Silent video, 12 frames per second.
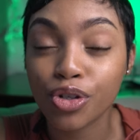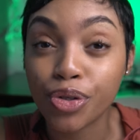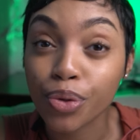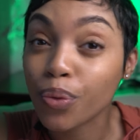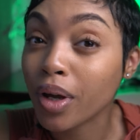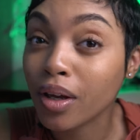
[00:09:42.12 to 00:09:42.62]

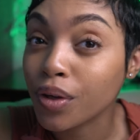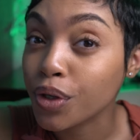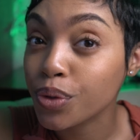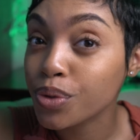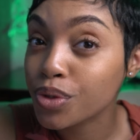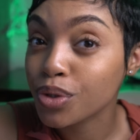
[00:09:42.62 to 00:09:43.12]
doing
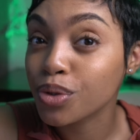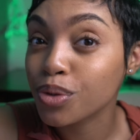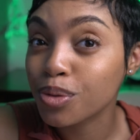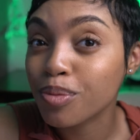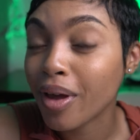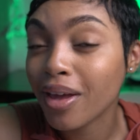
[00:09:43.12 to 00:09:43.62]

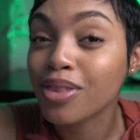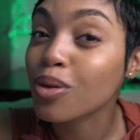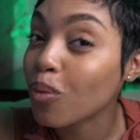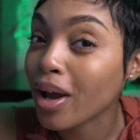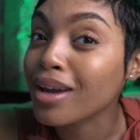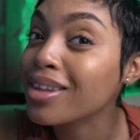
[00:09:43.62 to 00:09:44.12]
YouTube in
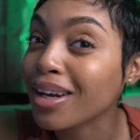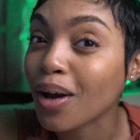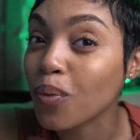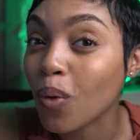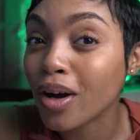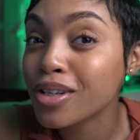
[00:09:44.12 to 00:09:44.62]
the way that
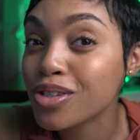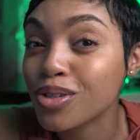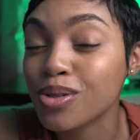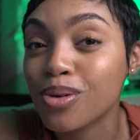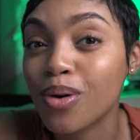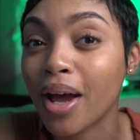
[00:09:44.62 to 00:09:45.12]
I want
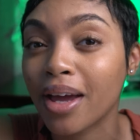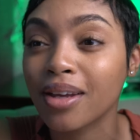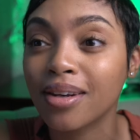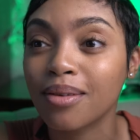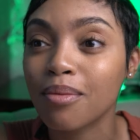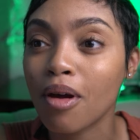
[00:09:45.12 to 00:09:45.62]
to
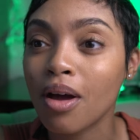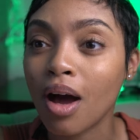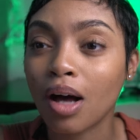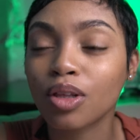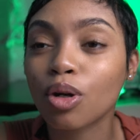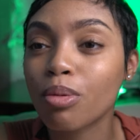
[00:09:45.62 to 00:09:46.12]
and
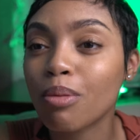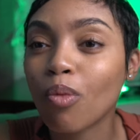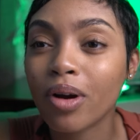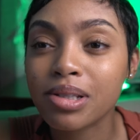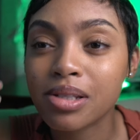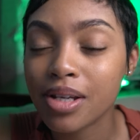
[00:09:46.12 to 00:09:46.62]
a little bit
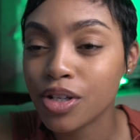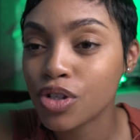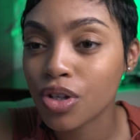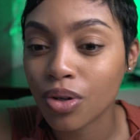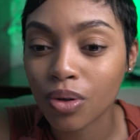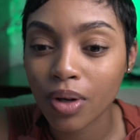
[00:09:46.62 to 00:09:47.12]
more
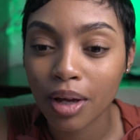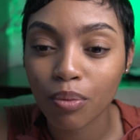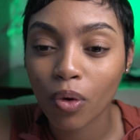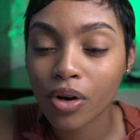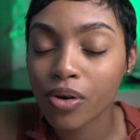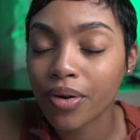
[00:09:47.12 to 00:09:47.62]
intentional and
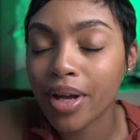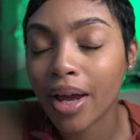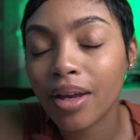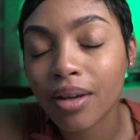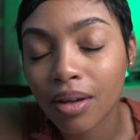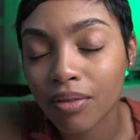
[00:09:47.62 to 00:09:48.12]
more
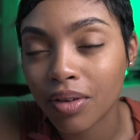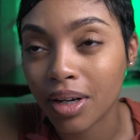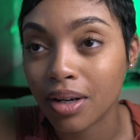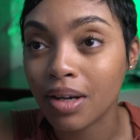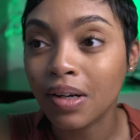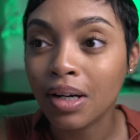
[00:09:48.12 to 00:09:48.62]
creative
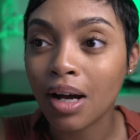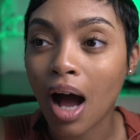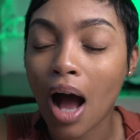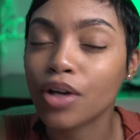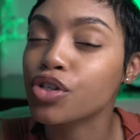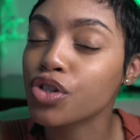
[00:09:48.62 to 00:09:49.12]
and
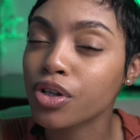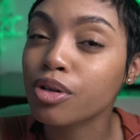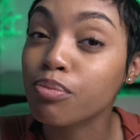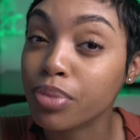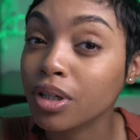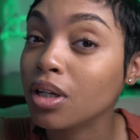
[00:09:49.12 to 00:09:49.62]
I
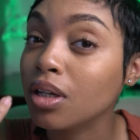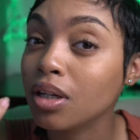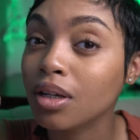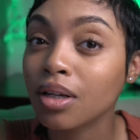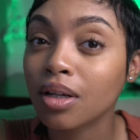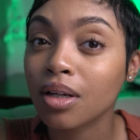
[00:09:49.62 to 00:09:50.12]
should
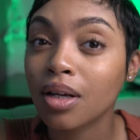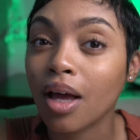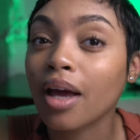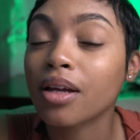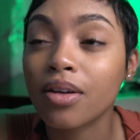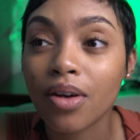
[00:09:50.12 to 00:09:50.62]
be
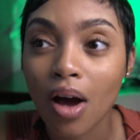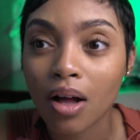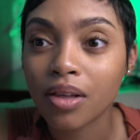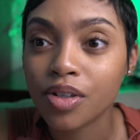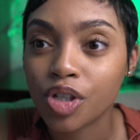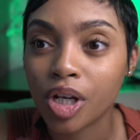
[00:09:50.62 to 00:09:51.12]

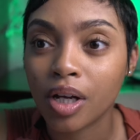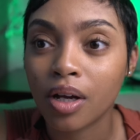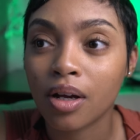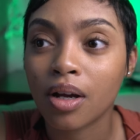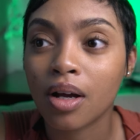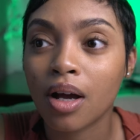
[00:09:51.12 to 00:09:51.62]

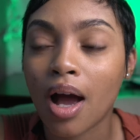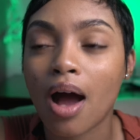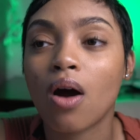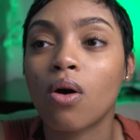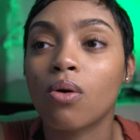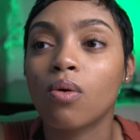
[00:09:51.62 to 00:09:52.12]
acknowledging
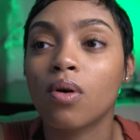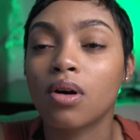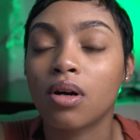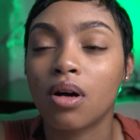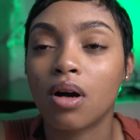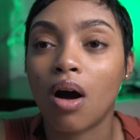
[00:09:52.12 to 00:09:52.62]
how
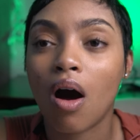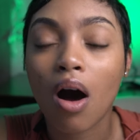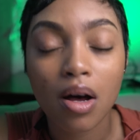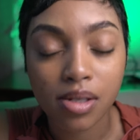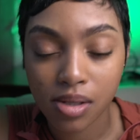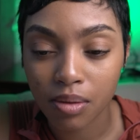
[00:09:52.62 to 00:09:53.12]

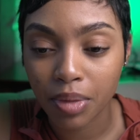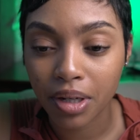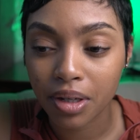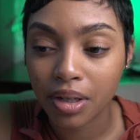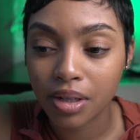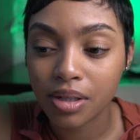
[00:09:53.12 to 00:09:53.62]
awesome
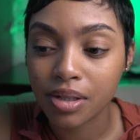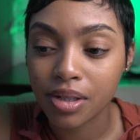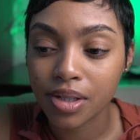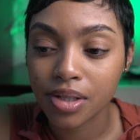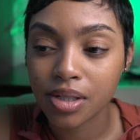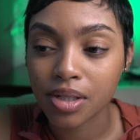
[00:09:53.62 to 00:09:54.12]
it
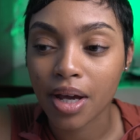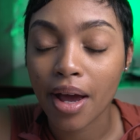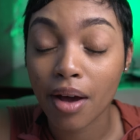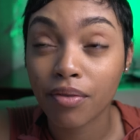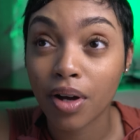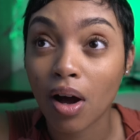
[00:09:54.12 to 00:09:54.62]
is to
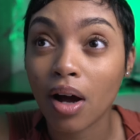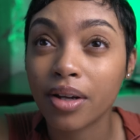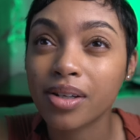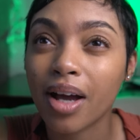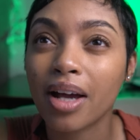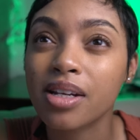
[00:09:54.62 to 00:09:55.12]
have
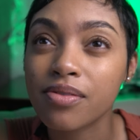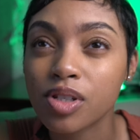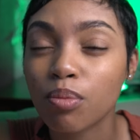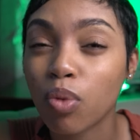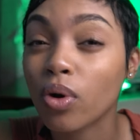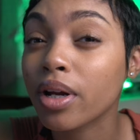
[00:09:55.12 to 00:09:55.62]
God kind of
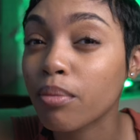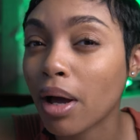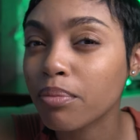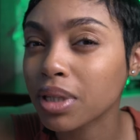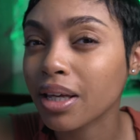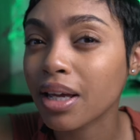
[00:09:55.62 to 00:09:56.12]
supporting my
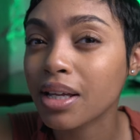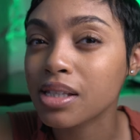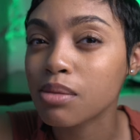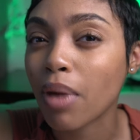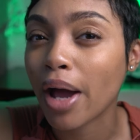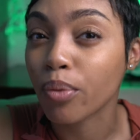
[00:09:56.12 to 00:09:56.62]

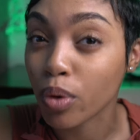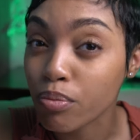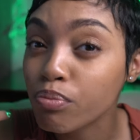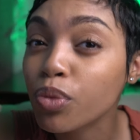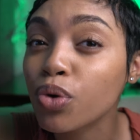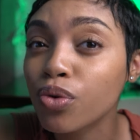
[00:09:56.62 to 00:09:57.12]
plans by
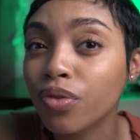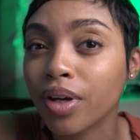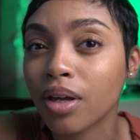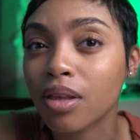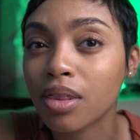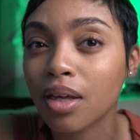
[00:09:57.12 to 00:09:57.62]

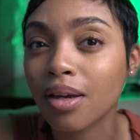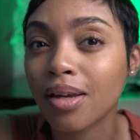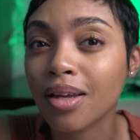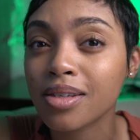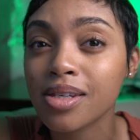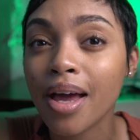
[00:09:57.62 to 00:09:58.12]
removing
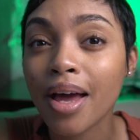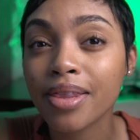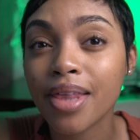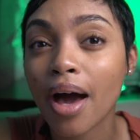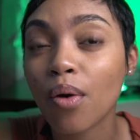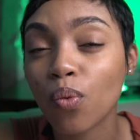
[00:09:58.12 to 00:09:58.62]
things
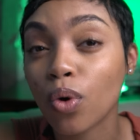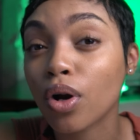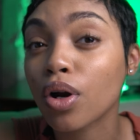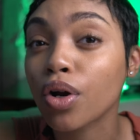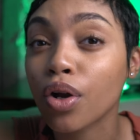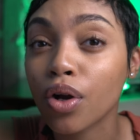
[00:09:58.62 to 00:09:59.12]
that
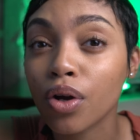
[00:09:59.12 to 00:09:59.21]
were